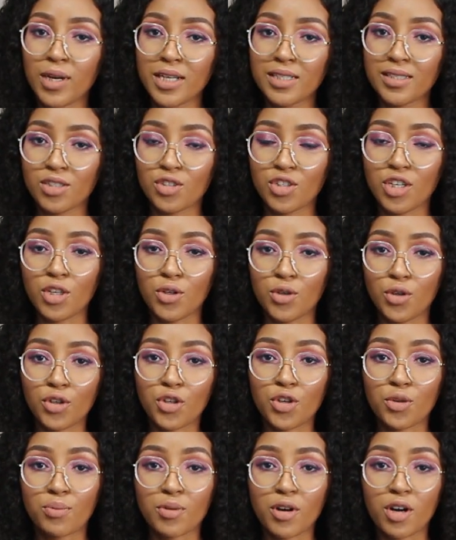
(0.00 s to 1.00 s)
ways that you can
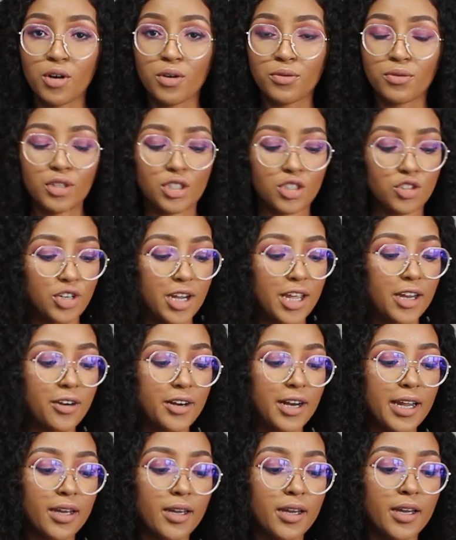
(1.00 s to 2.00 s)
hook your bra over a drying
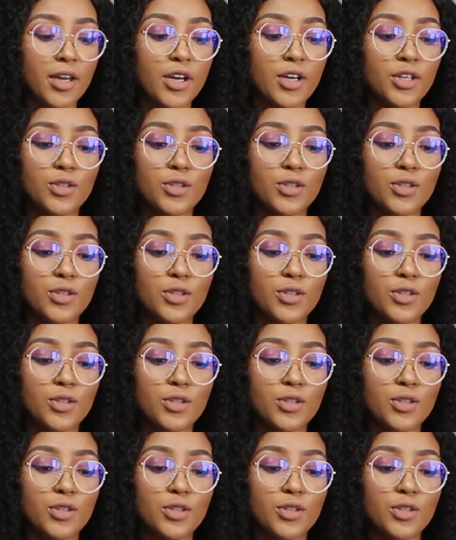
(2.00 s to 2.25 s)
rack.